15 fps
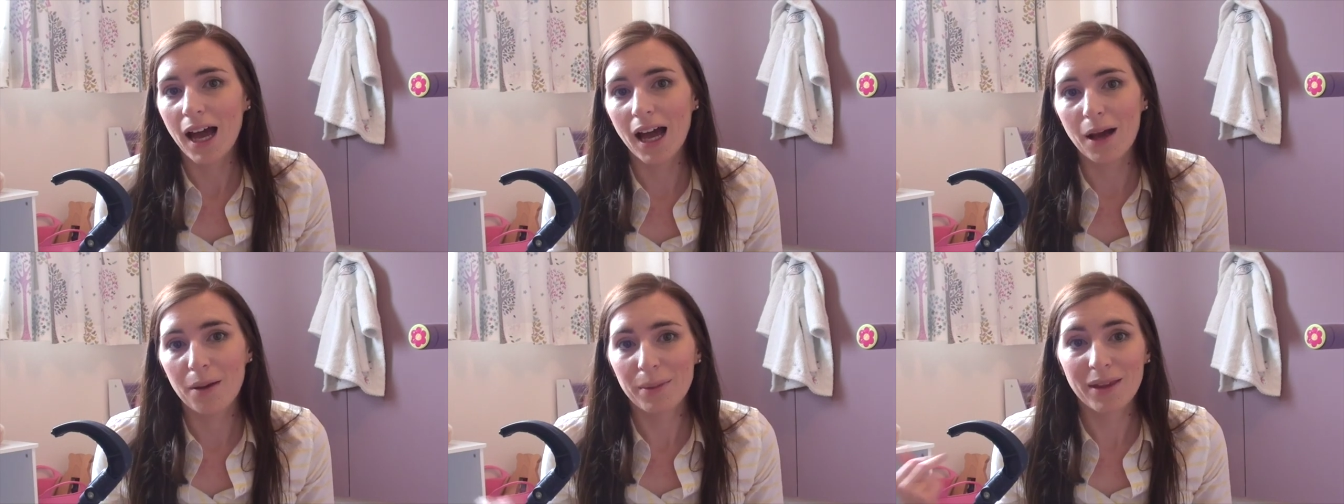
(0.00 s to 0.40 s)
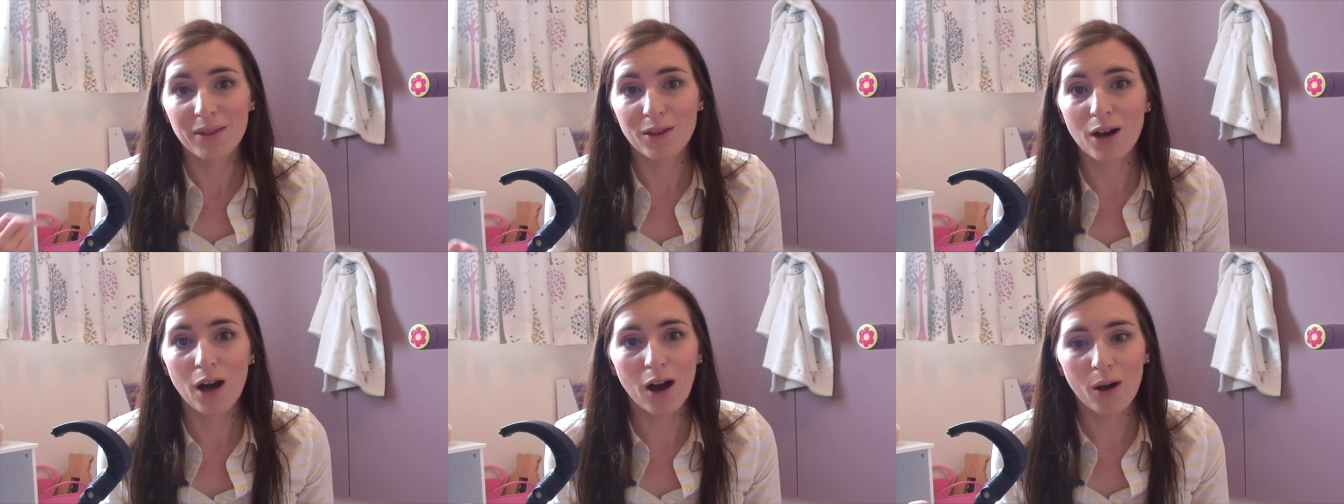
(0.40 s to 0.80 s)
um,
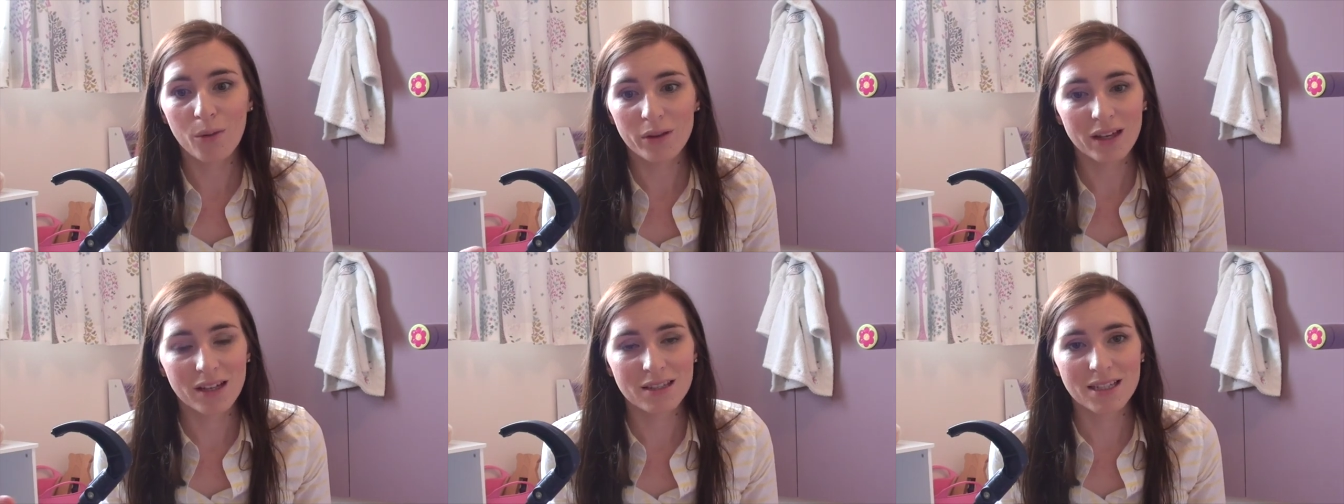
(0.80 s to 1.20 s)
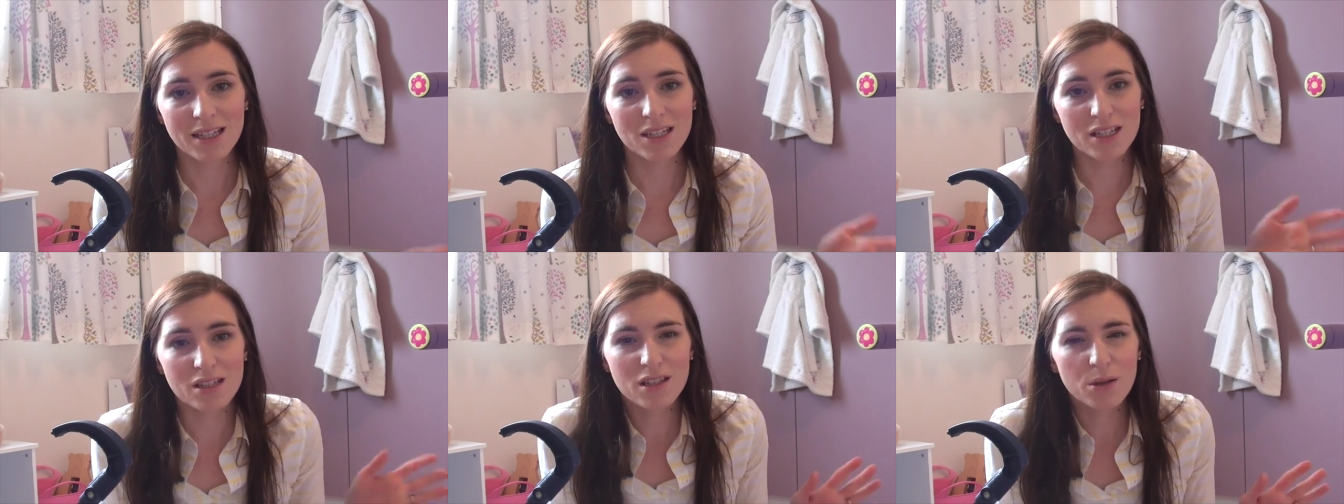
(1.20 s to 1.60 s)
in the car with us.
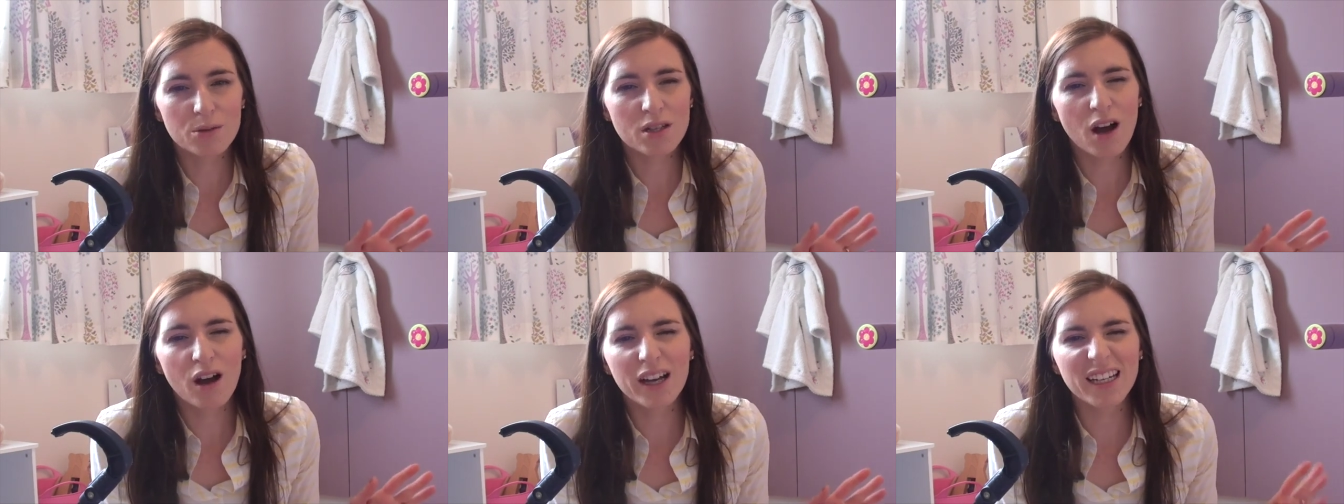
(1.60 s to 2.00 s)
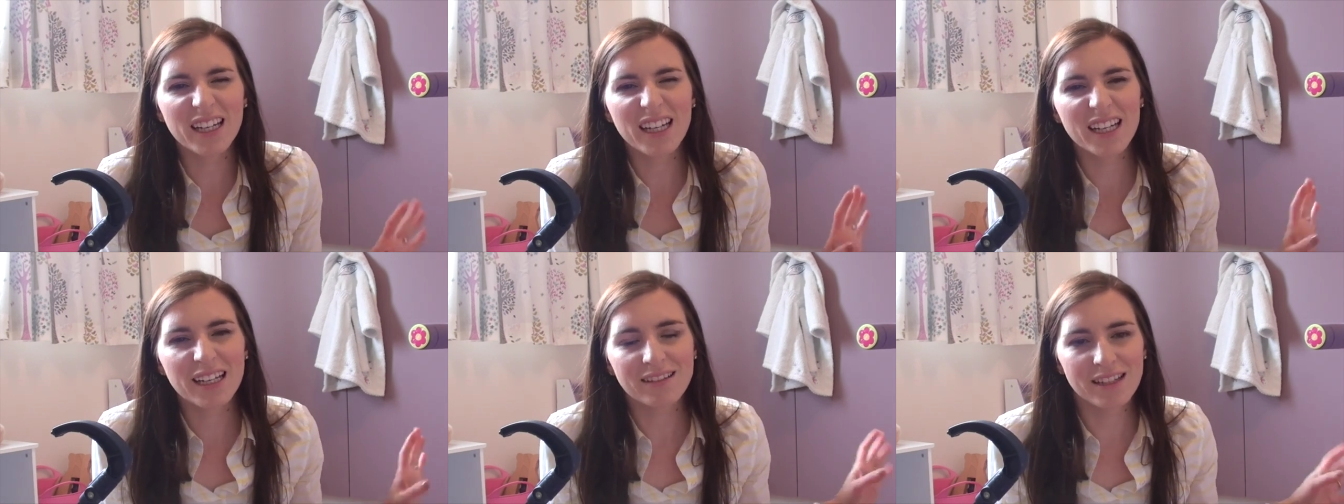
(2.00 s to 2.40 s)
They're just so
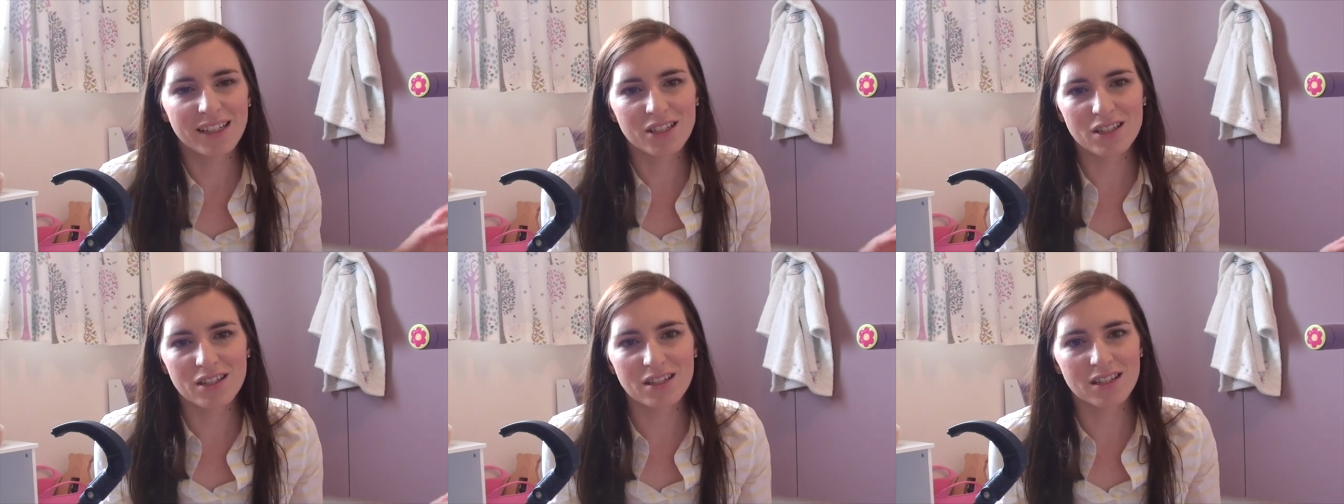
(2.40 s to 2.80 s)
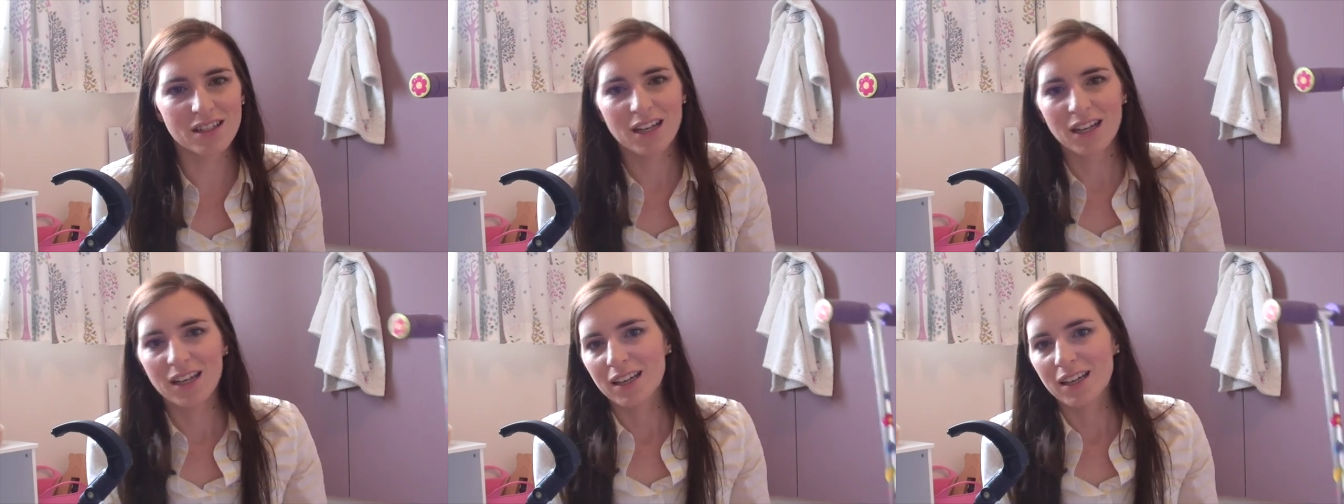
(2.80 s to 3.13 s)
tiny and they just,